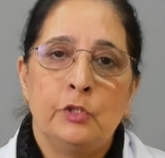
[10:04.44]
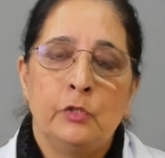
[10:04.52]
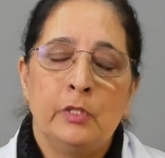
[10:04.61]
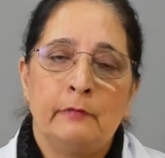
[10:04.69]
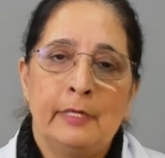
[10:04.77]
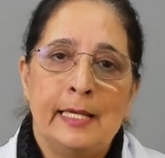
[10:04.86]
to
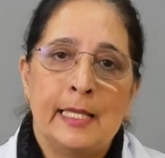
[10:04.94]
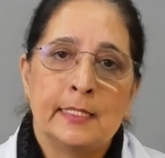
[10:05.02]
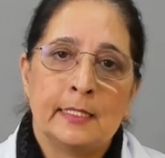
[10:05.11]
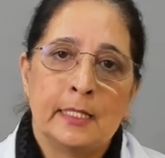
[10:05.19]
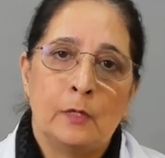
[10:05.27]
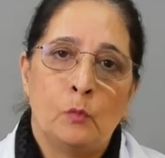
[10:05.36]
even
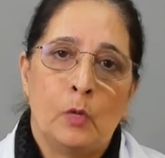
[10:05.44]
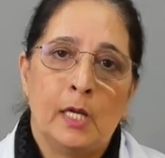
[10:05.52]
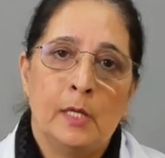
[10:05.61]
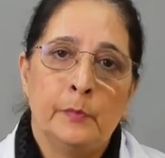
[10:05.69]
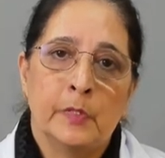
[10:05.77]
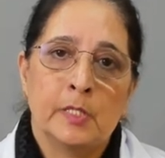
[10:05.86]
less than
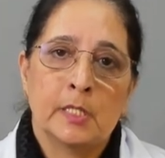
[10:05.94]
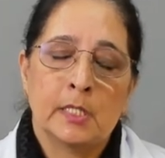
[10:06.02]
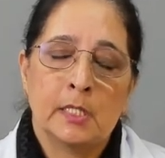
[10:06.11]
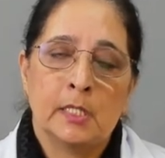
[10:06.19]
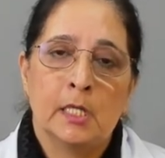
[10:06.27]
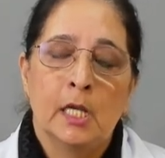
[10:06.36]

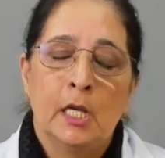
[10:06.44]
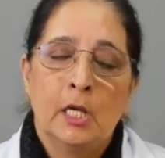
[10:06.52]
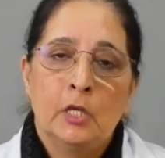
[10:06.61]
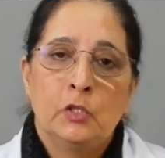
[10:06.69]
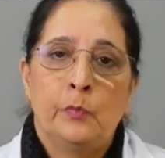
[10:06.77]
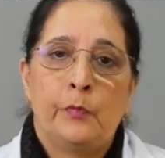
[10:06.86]
1%.
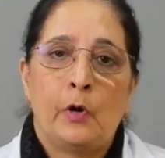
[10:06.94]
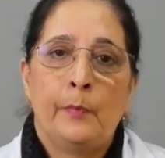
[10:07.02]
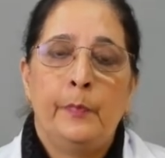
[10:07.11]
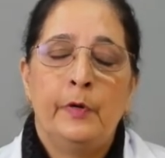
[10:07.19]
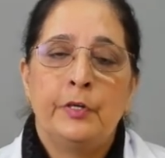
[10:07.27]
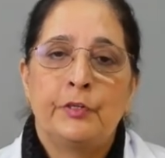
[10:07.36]
So
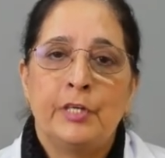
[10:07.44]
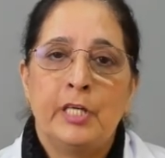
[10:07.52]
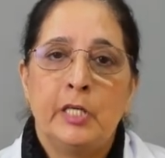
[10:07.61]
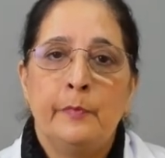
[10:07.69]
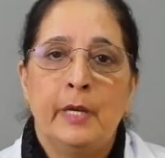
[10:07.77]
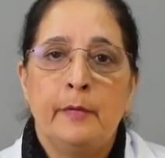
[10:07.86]
proper
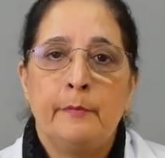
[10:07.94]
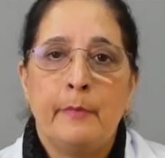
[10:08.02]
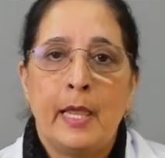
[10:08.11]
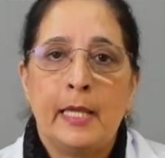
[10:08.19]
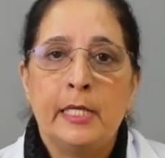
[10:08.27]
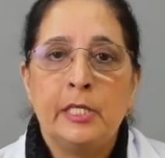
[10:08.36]
treatment
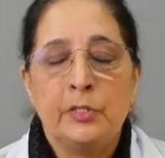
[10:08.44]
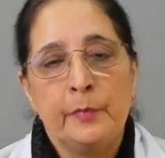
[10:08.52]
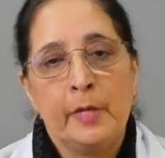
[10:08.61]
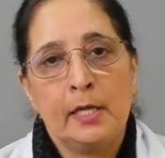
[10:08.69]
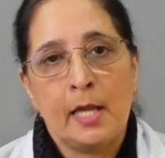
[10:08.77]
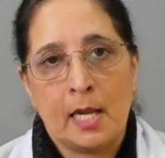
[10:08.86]

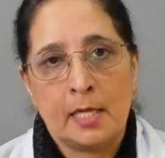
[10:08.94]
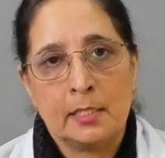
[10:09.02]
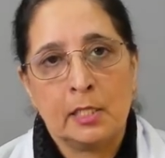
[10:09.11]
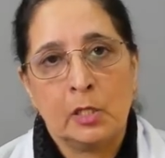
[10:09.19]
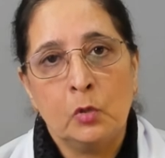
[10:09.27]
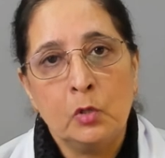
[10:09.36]
management
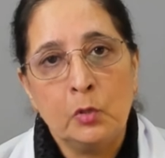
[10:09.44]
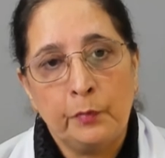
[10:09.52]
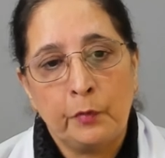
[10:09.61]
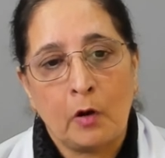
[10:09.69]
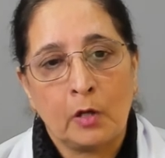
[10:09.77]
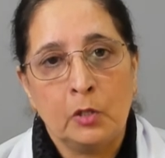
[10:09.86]
has a good
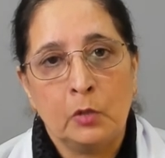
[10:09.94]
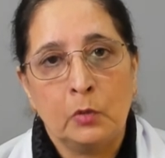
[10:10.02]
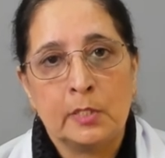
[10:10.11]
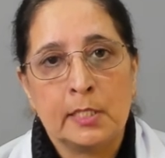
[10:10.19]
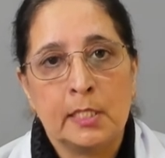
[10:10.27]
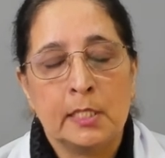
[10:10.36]

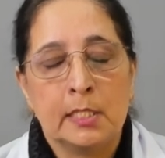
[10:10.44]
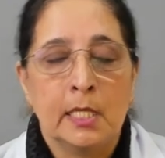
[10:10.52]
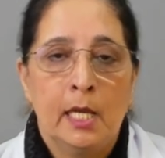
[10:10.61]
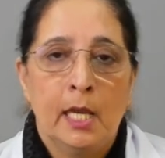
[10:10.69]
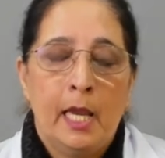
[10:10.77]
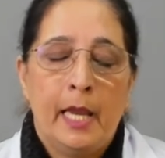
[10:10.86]
prognosis,
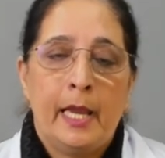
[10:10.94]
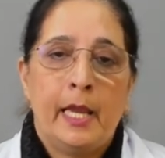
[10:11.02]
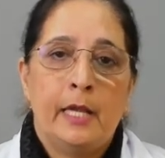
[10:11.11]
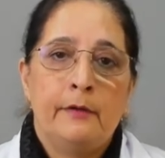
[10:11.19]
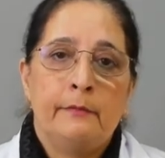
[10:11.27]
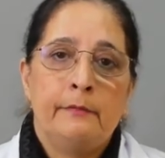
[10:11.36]

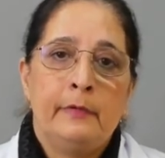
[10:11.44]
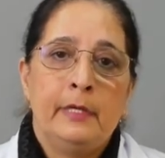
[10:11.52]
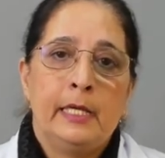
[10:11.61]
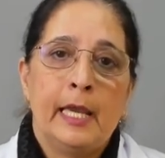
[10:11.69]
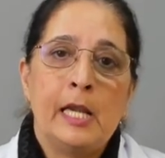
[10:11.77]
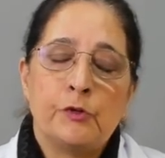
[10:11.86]
and we
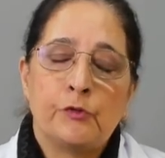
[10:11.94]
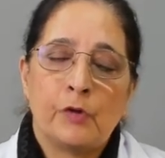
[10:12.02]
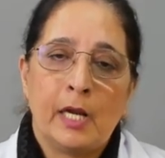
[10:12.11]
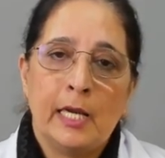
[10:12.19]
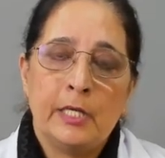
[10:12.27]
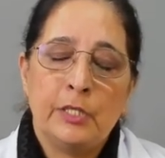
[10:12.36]
can
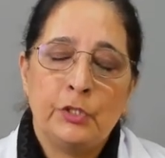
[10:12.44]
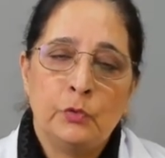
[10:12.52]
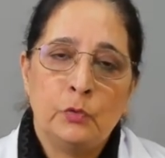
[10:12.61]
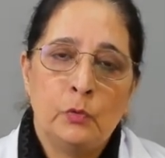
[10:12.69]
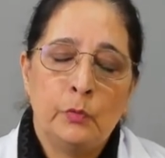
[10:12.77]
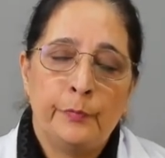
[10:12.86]
try
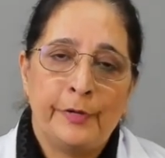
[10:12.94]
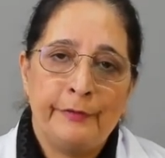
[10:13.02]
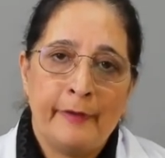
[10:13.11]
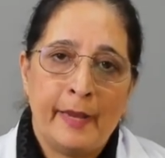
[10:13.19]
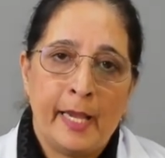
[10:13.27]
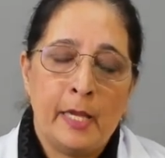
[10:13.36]
to
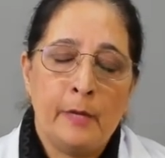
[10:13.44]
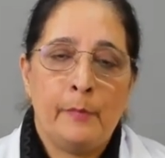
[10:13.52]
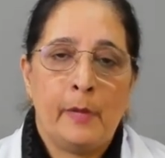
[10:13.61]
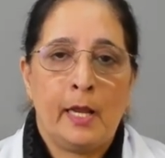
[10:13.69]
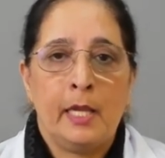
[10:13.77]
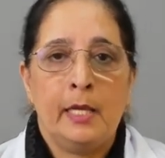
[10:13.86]
prevent
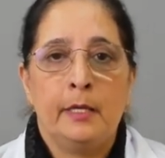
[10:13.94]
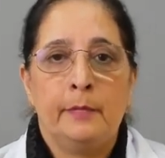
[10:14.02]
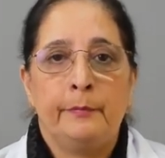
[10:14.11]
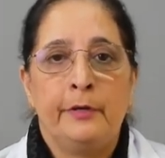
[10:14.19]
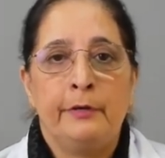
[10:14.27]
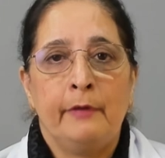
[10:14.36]
by
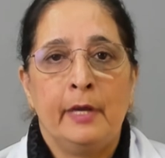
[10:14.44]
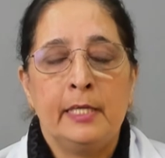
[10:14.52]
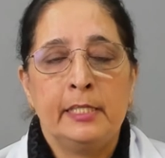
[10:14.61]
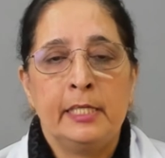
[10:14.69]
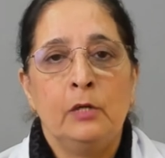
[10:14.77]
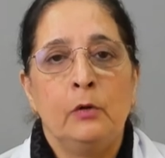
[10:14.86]

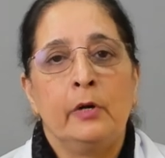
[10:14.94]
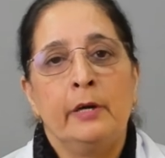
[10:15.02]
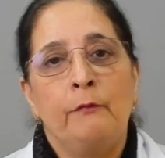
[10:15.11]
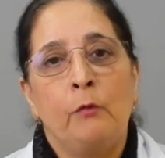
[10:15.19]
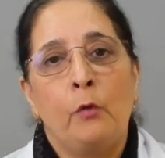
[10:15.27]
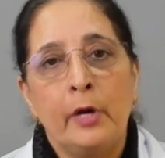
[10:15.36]
preventing or
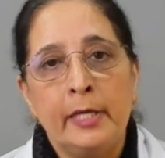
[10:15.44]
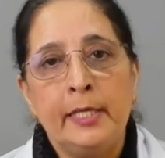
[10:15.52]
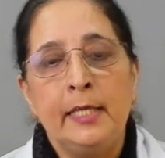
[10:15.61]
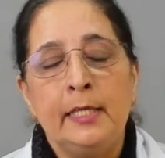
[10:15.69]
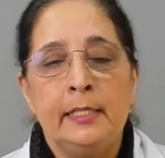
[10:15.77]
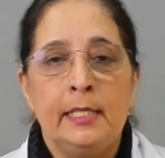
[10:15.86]

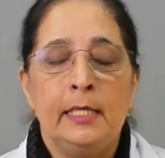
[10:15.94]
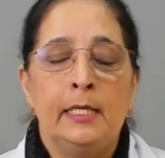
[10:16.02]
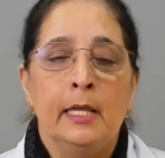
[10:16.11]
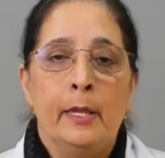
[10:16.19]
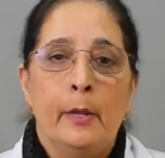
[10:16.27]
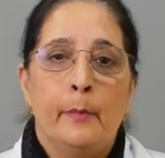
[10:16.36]
avoiding
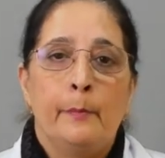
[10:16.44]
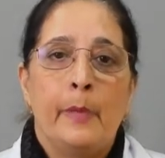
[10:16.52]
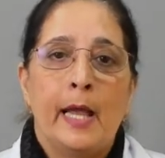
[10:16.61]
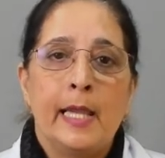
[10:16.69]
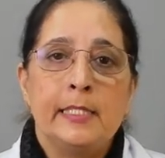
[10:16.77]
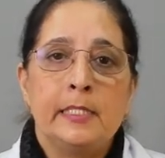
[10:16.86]
the
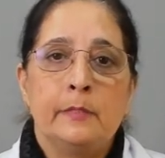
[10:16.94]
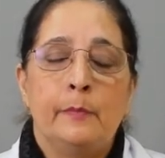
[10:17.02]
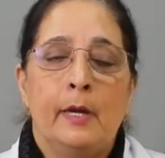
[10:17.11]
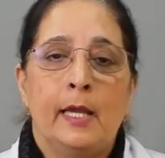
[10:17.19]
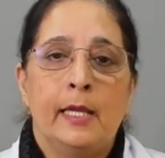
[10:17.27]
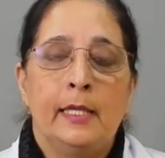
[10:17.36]
bite
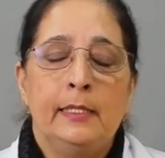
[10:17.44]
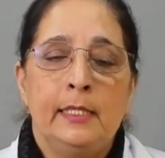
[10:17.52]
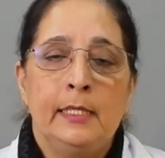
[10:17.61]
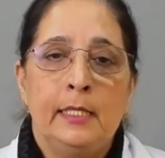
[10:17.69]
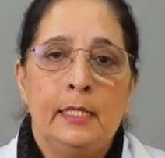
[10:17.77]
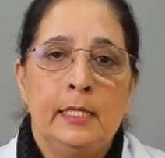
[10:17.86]
by
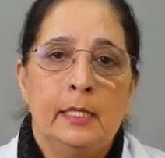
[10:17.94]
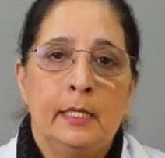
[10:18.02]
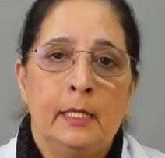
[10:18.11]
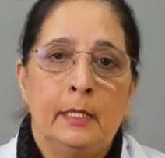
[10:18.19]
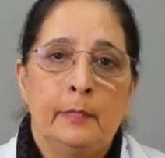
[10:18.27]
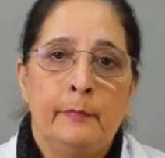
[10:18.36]

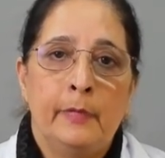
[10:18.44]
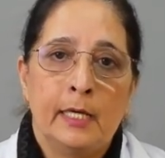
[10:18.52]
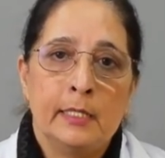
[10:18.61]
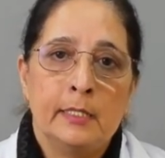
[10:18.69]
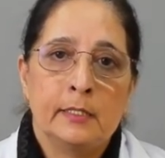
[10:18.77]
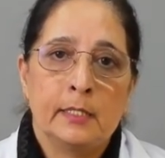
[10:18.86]
the
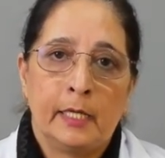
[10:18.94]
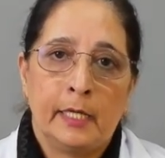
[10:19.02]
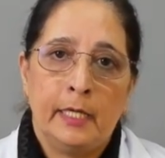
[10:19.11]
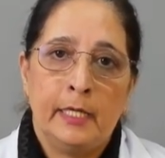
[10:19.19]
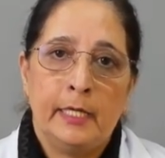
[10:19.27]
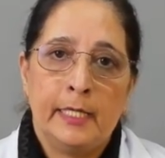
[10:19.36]
blood
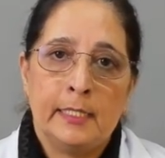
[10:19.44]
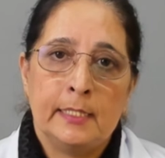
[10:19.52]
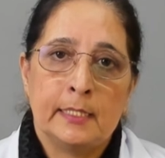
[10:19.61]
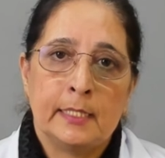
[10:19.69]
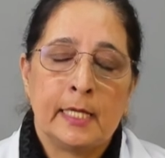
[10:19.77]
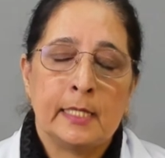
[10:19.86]
sucking
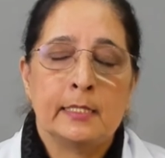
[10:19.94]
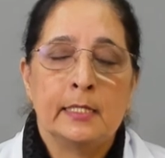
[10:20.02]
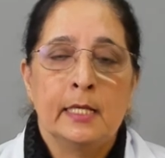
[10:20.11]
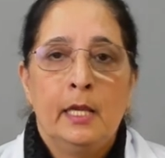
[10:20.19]
insects